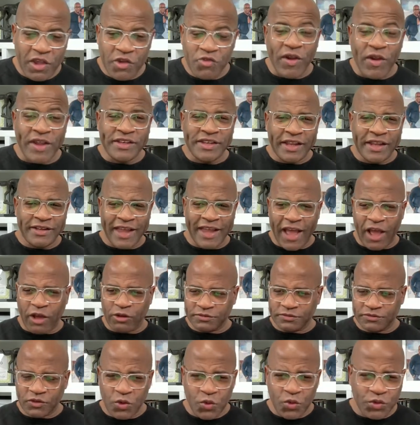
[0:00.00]
Write that
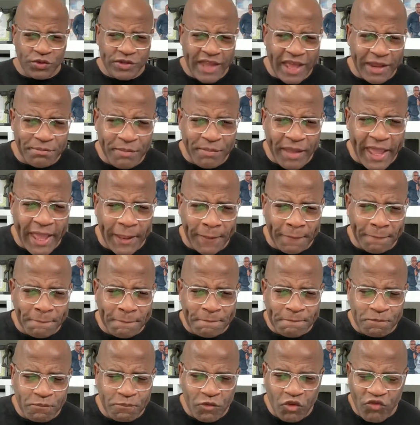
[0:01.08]
down. Own that, man.
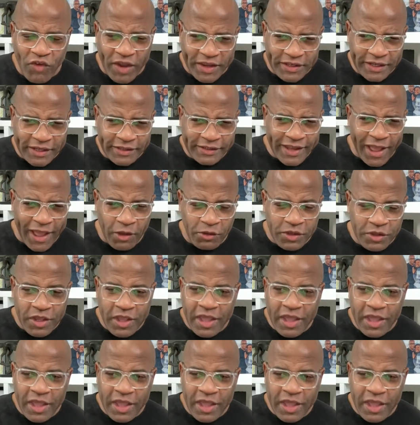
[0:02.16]
Write that down.